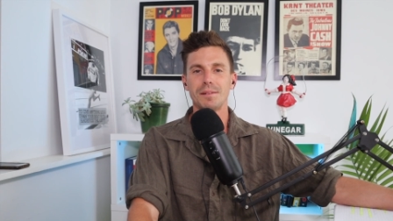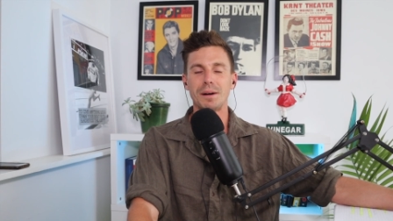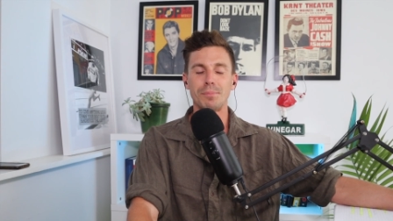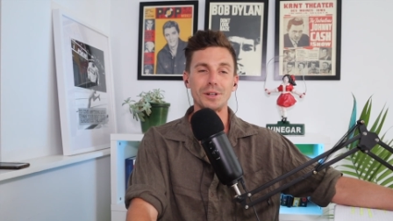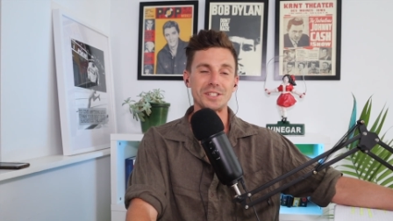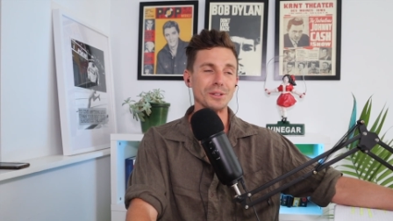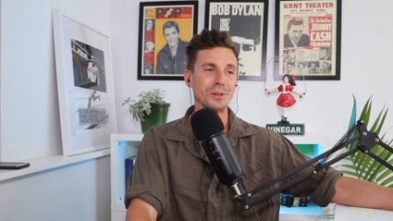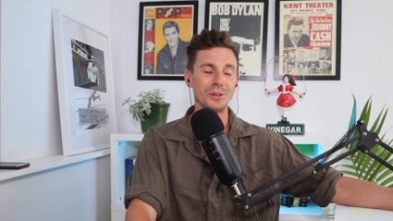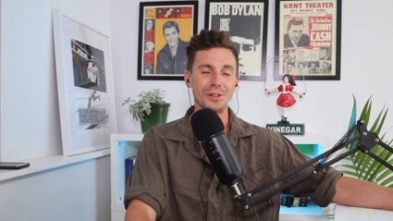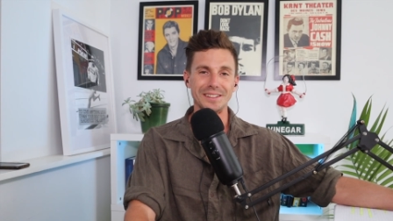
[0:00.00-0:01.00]
But boys, you
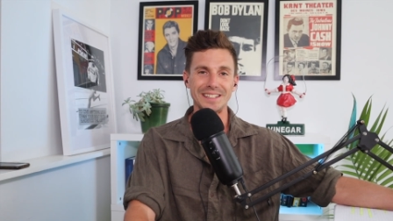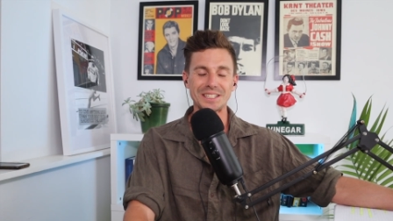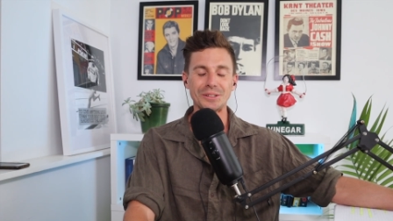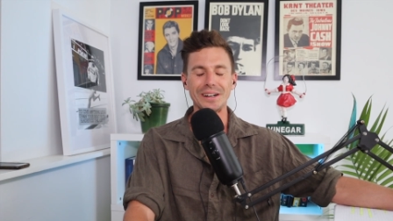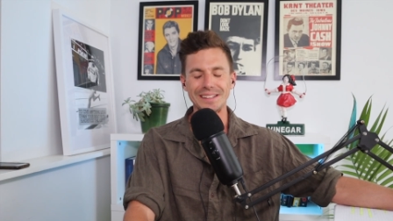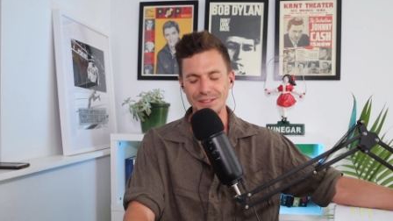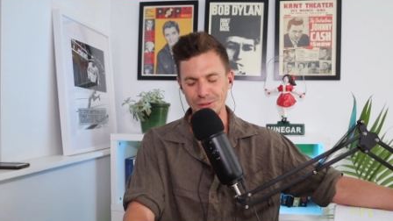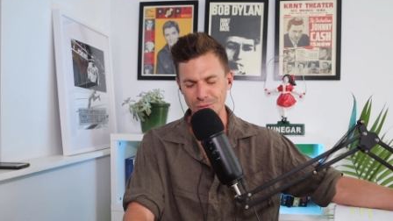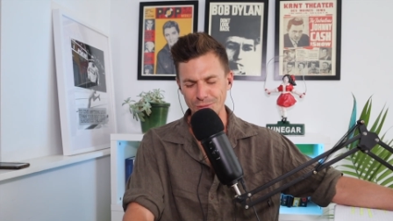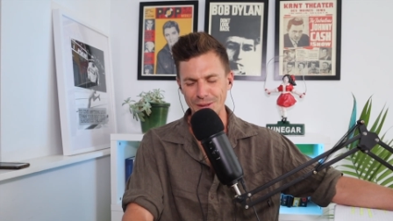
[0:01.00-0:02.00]
look good. Just quietly, you
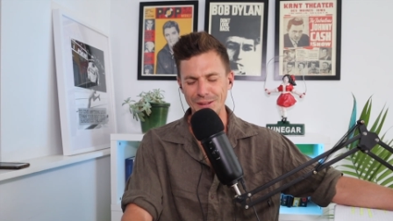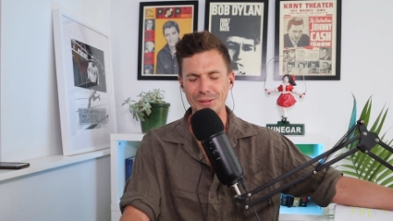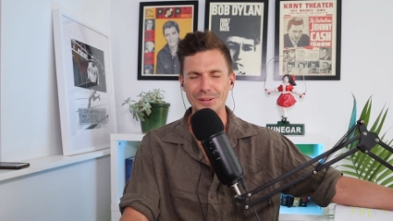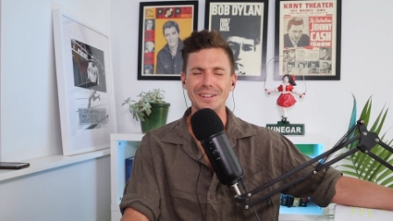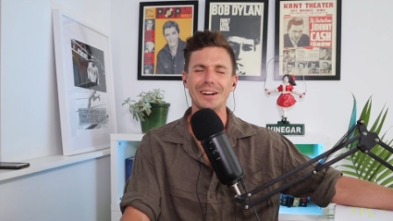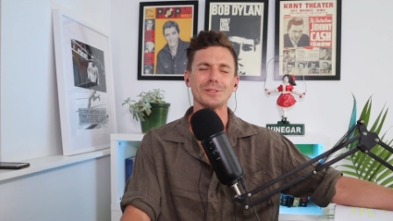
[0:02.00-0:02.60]
looked real good.